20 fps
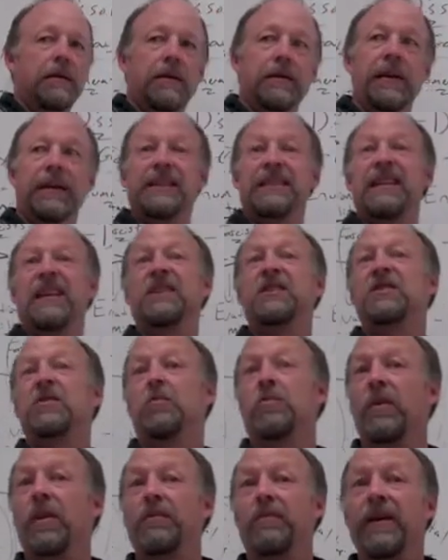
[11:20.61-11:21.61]
That tends to
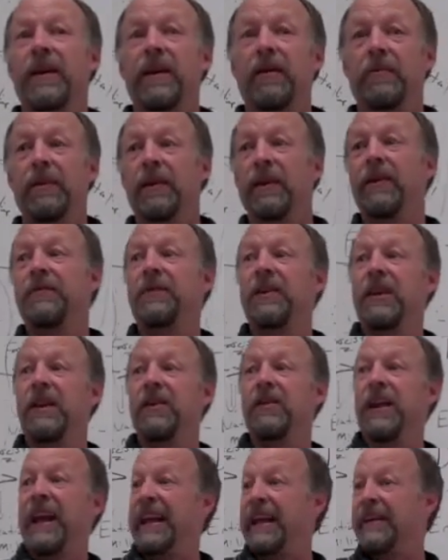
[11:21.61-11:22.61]
work better. We love to
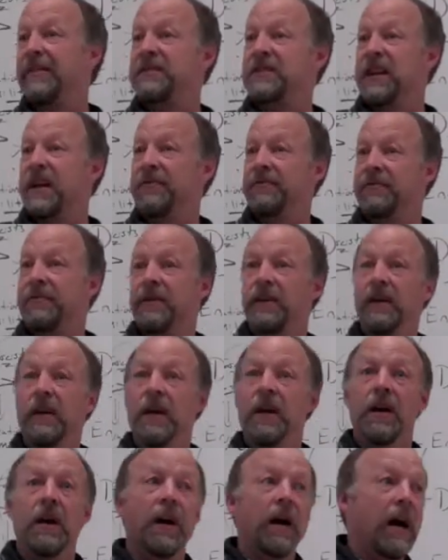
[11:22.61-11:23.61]
hear negative stuff.
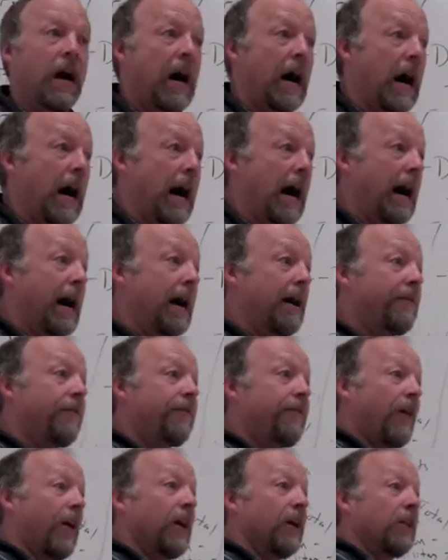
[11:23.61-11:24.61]
Uh,
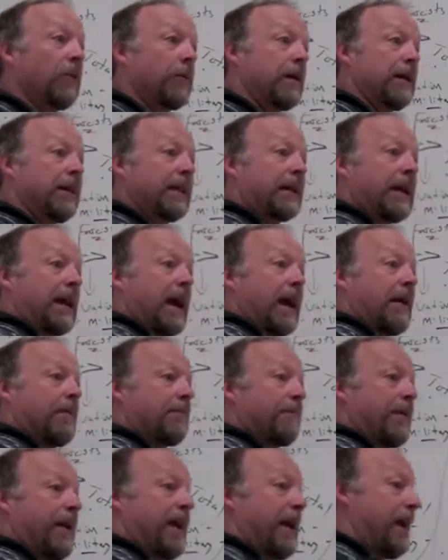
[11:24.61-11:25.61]
following the
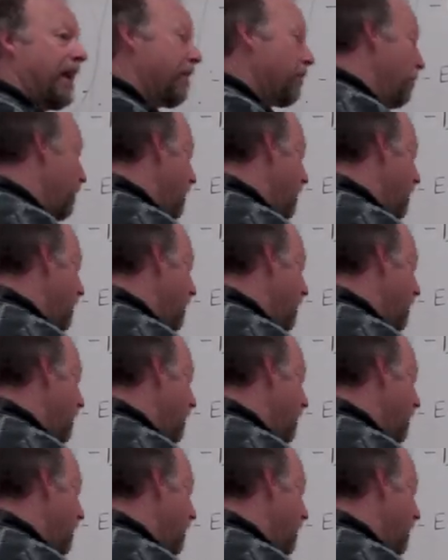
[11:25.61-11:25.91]
campaign,